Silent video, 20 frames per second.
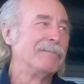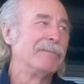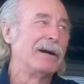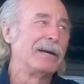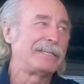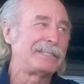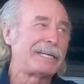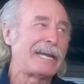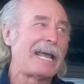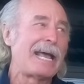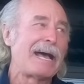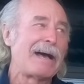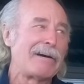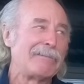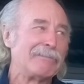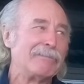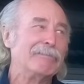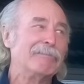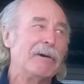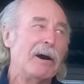much
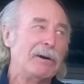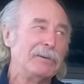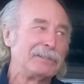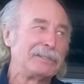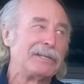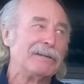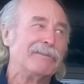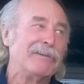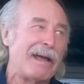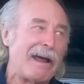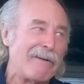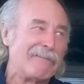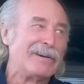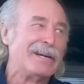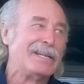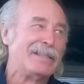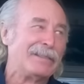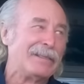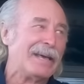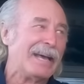have most of
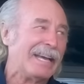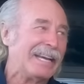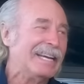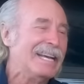everything.